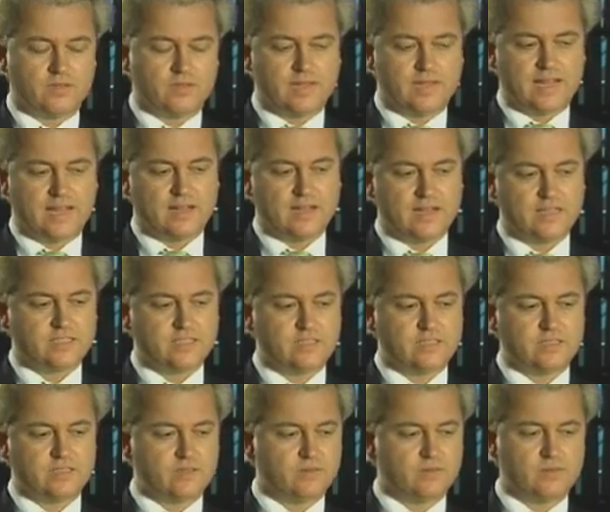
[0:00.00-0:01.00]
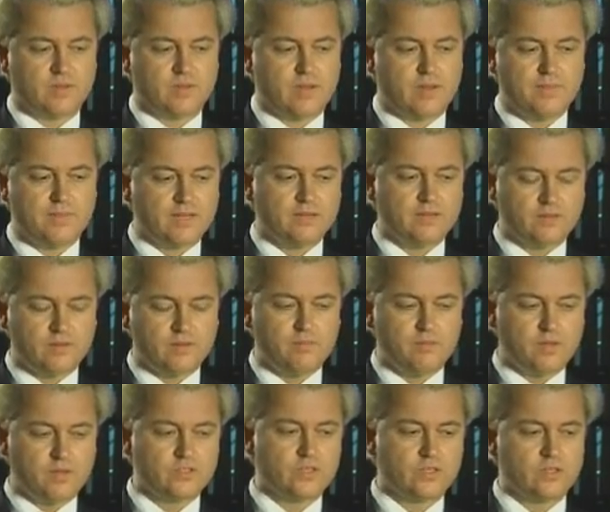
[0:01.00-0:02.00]
Netherlands. I mean, the
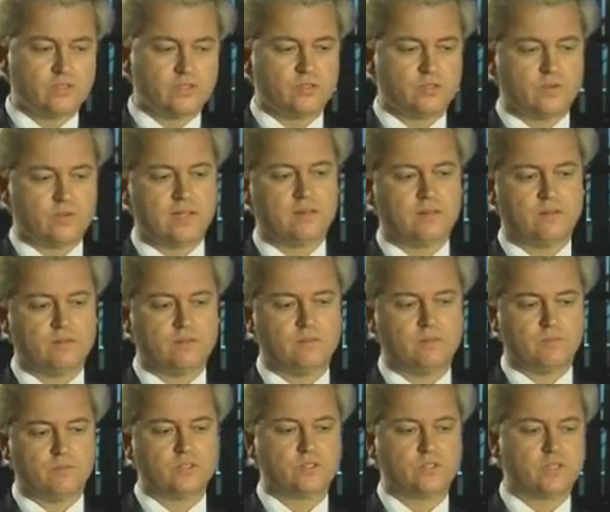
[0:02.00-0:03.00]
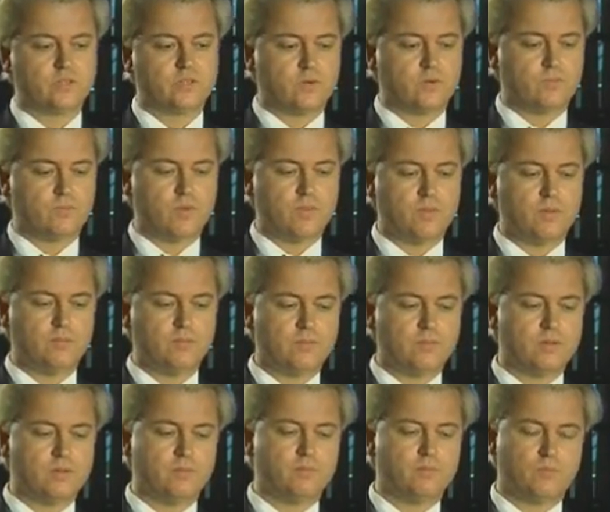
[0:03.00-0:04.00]
multicultural
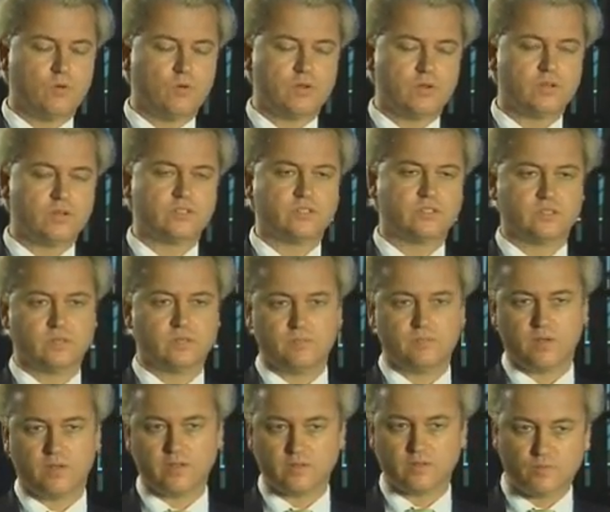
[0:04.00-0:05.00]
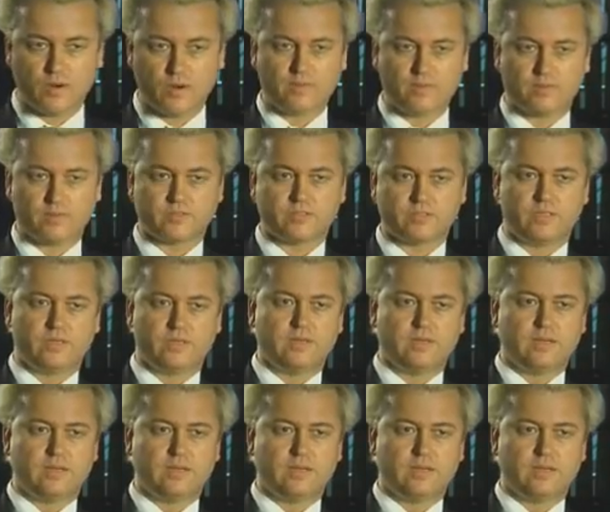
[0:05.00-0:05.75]
problem brought us all the problems,